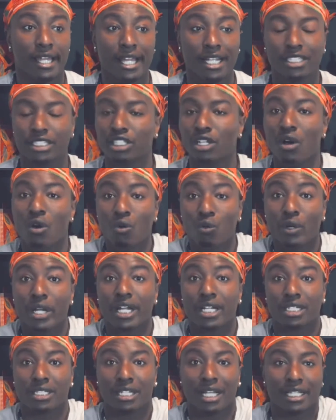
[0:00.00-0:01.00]
so
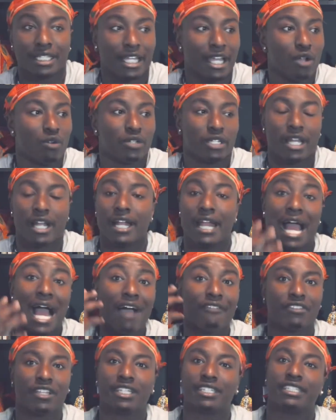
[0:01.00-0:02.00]
rich that they
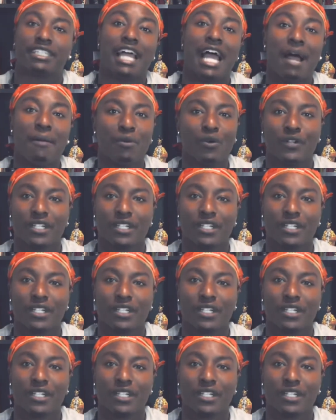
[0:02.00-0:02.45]
have to dabble